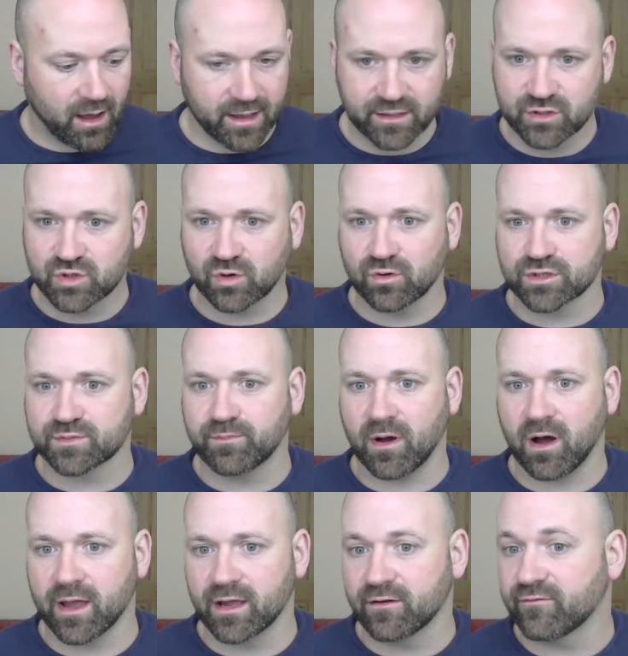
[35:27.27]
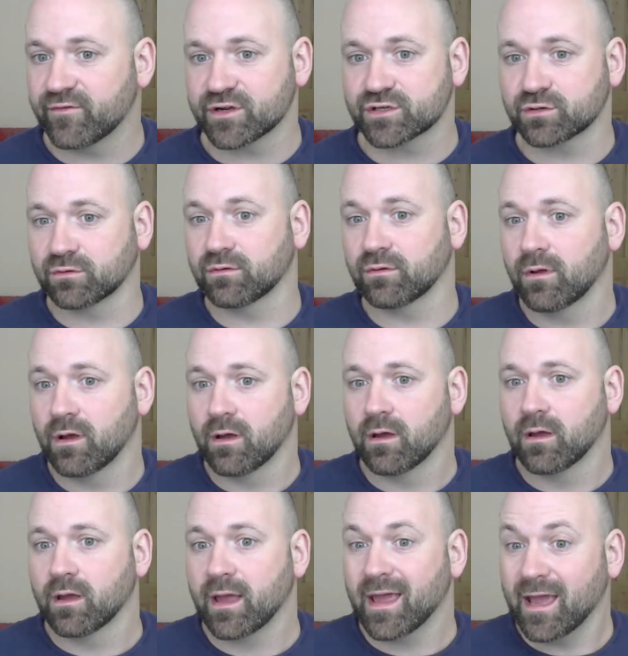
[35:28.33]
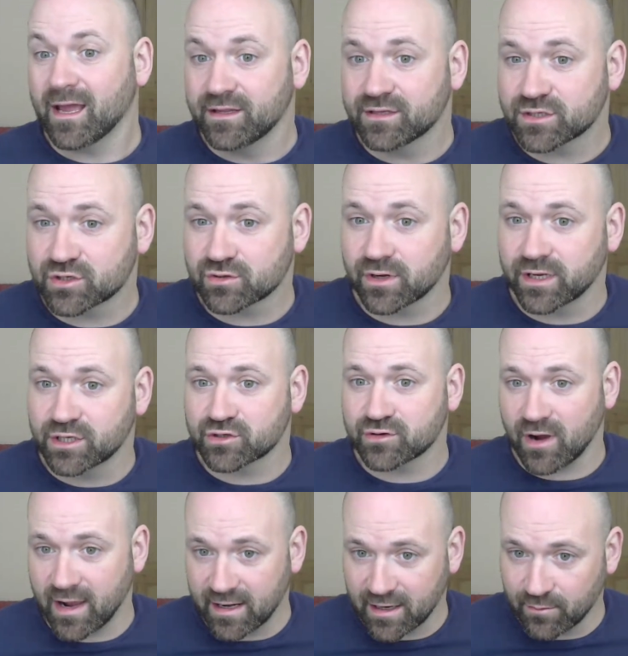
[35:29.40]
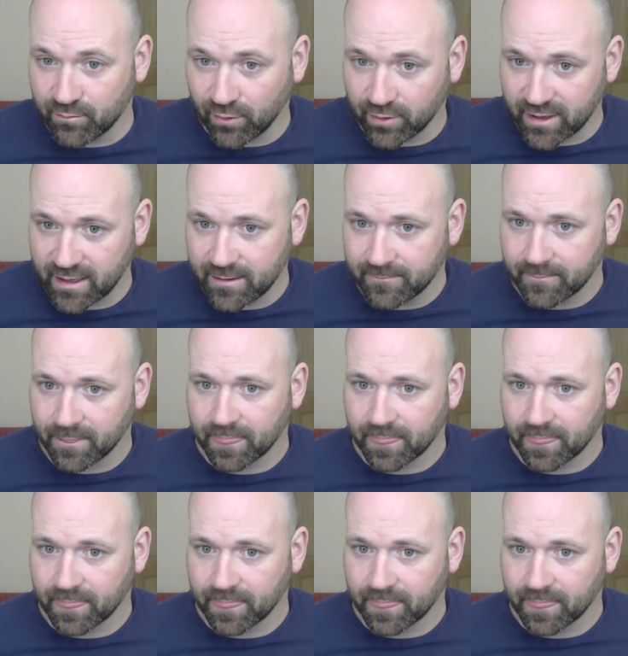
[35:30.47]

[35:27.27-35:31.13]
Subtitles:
endorsed by an official industry training body.